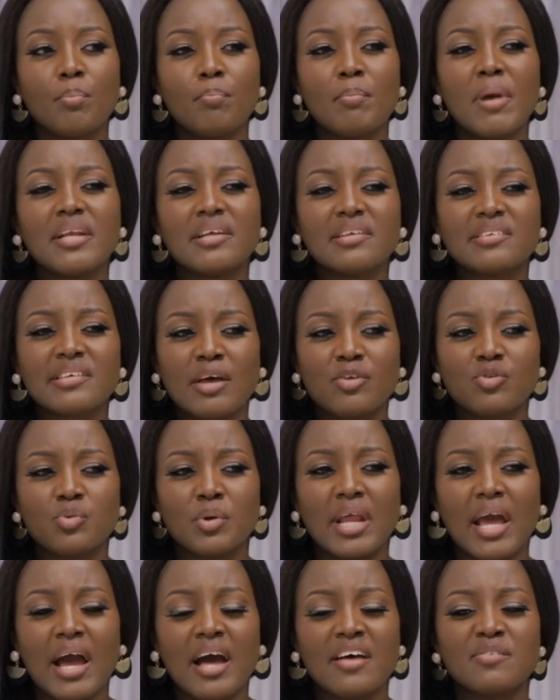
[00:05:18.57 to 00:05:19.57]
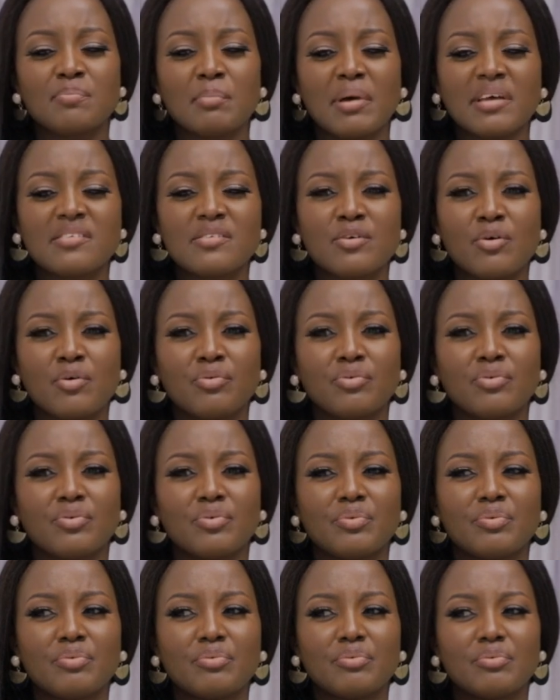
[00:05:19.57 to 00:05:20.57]
many times when I ask myself
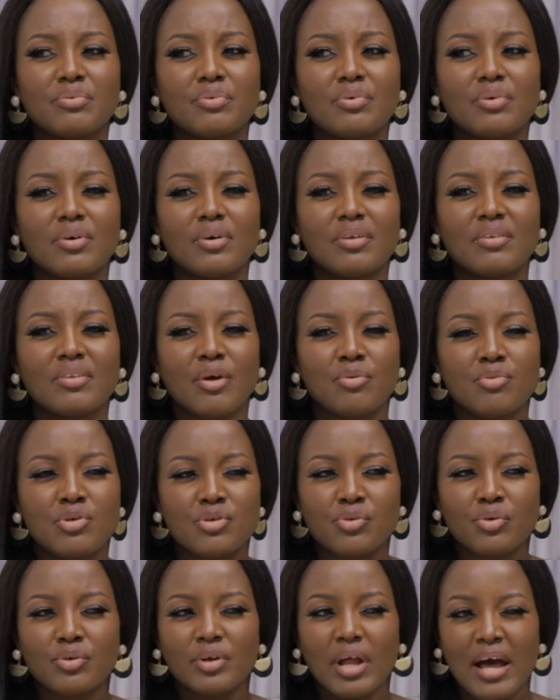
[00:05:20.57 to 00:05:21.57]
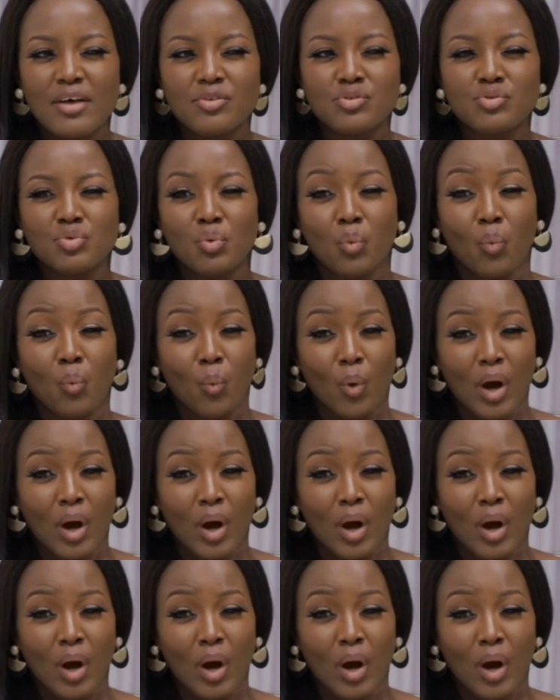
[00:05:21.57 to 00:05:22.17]
the reason as to